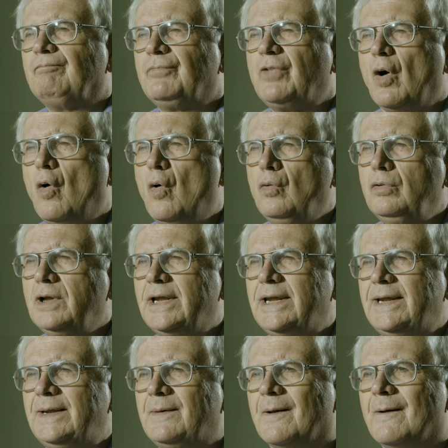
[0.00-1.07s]
The
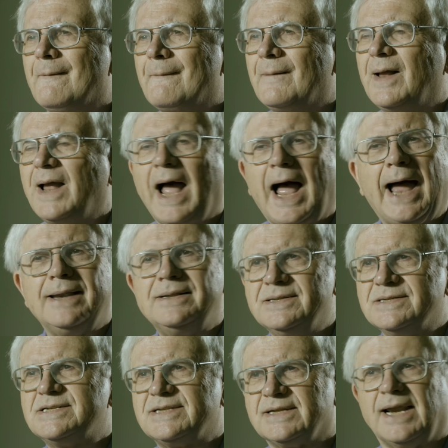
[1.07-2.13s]
only
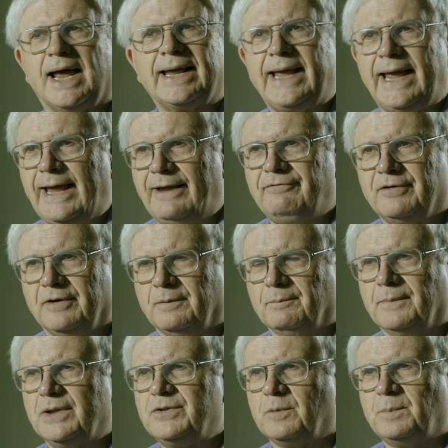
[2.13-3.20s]
guidance that I gave
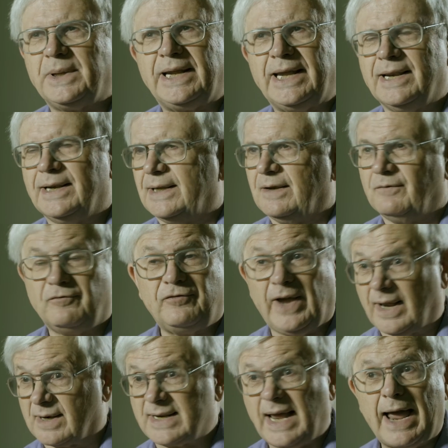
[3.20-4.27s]
him at the beginning, in fact,